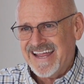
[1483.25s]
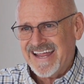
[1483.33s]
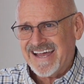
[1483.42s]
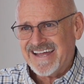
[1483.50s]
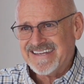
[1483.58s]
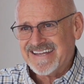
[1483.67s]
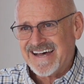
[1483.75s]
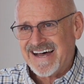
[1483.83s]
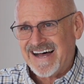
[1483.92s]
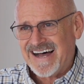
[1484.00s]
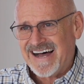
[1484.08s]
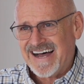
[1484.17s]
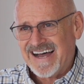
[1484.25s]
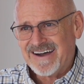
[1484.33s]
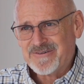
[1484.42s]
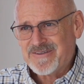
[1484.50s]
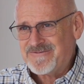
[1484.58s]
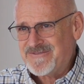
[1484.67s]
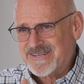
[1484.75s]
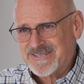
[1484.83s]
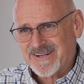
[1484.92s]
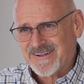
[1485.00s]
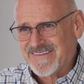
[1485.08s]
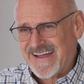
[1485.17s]
And we
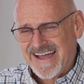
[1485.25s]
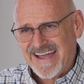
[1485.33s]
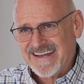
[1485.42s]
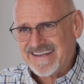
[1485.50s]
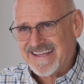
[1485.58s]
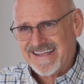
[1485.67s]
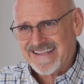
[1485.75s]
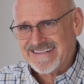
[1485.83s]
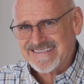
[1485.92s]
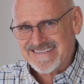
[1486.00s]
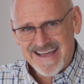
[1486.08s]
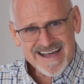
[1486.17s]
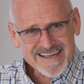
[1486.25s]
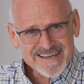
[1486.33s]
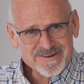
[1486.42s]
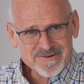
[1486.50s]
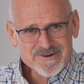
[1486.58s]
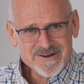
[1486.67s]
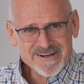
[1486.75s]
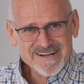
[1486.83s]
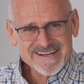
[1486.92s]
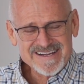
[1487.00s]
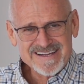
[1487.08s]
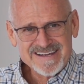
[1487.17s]
fished all night. It's not going to
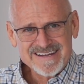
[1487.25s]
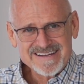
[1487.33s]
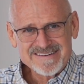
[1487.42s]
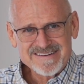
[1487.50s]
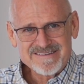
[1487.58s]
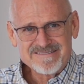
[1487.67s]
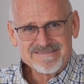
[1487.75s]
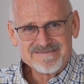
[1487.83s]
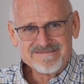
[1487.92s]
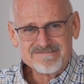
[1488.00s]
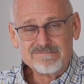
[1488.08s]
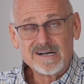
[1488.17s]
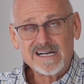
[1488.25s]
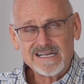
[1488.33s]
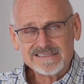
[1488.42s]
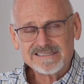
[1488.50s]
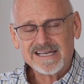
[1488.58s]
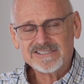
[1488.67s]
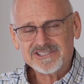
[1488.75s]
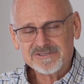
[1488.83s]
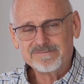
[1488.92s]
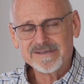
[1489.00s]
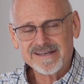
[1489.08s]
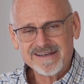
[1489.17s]
work. But at
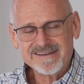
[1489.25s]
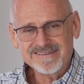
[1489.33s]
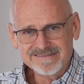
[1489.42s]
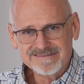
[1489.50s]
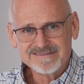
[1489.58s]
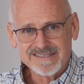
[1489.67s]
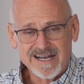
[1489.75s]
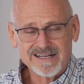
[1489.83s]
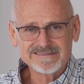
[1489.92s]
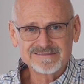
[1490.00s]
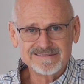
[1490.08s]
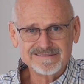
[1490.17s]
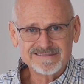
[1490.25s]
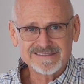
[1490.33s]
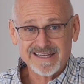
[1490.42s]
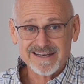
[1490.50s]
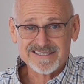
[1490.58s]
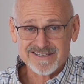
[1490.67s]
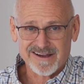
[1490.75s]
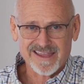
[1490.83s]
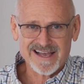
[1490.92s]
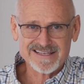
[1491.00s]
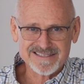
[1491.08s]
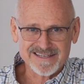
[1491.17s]
your bidding, I'll kind of
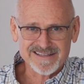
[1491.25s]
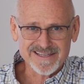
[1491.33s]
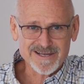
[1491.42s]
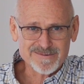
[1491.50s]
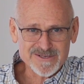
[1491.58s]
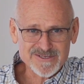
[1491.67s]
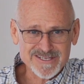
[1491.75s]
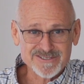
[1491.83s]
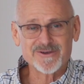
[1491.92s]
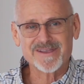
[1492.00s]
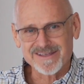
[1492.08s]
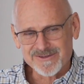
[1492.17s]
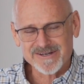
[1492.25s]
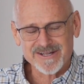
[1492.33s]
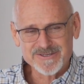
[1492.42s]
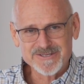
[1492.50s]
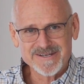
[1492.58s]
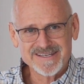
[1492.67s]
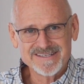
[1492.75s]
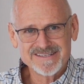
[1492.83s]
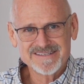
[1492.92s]
sarcastically almost says, okay, Lord, I'll do it.